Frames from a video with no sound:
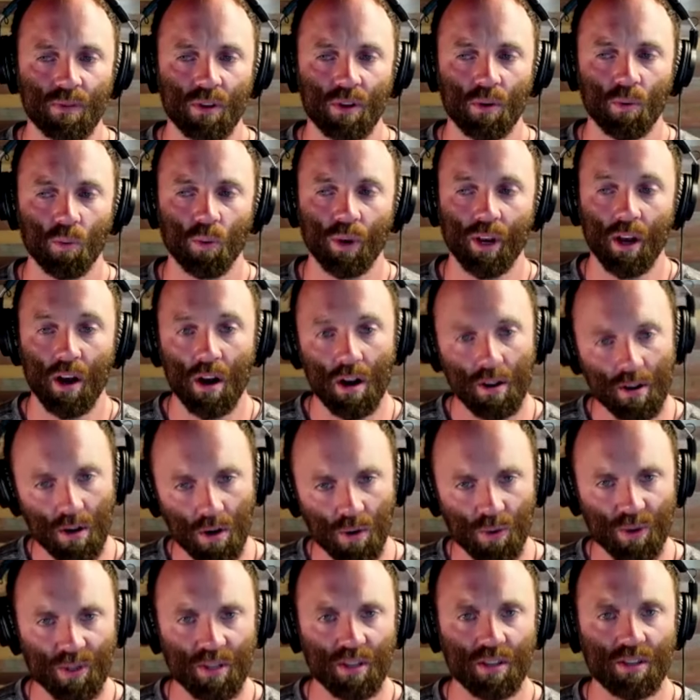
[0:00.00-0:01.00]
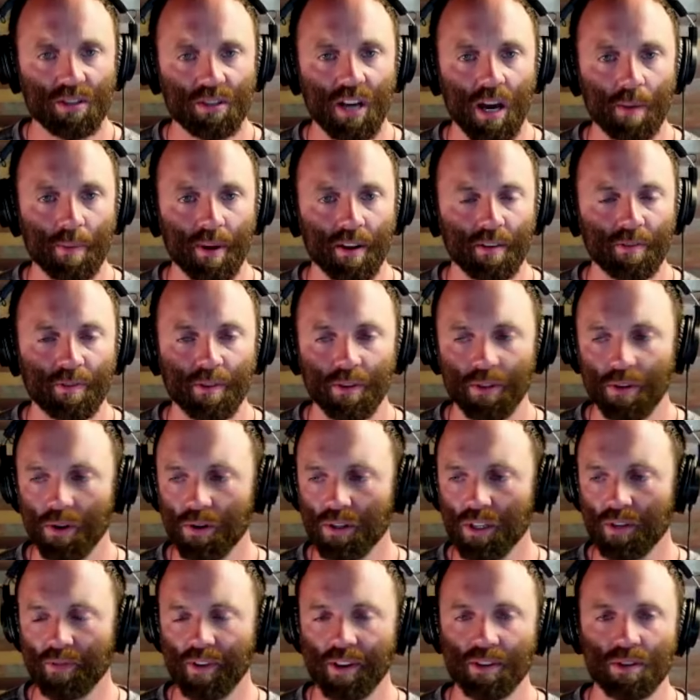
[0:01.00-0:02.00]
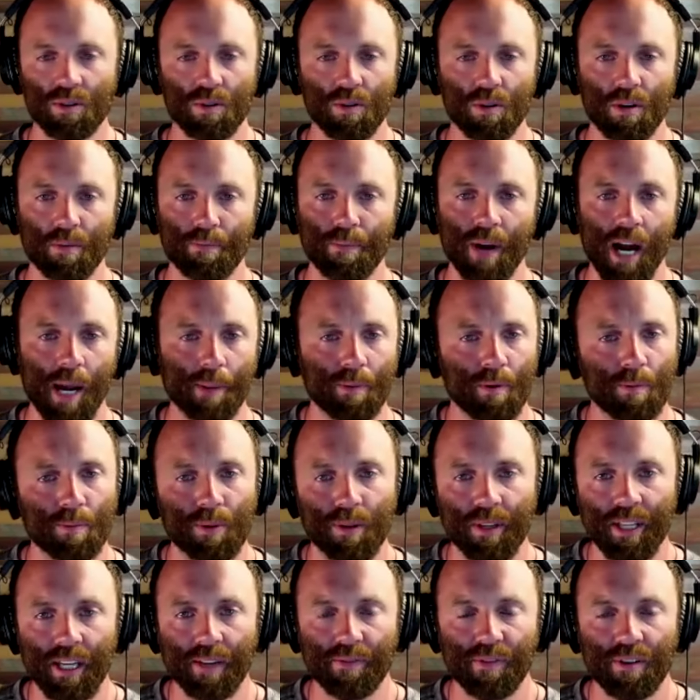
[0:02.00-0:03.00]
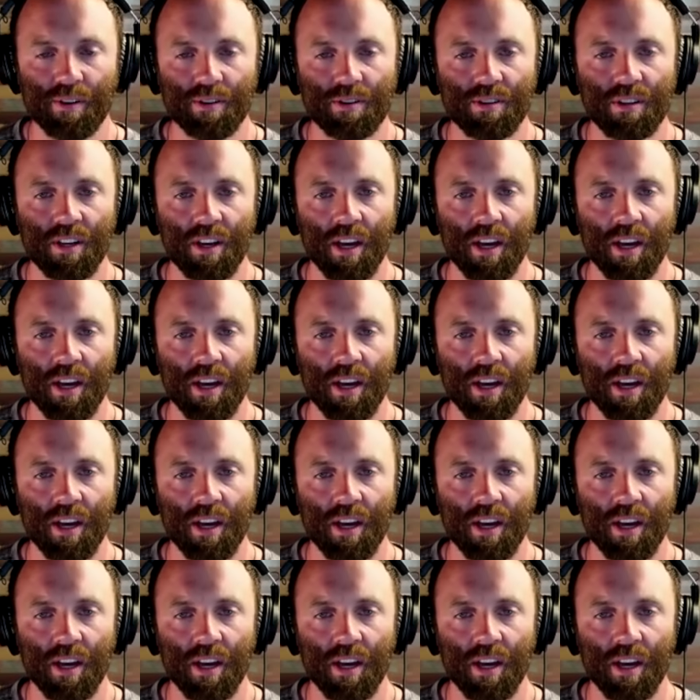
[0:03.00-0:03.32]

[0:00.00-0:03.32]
We all know this is coming for those of us who are Bible believers.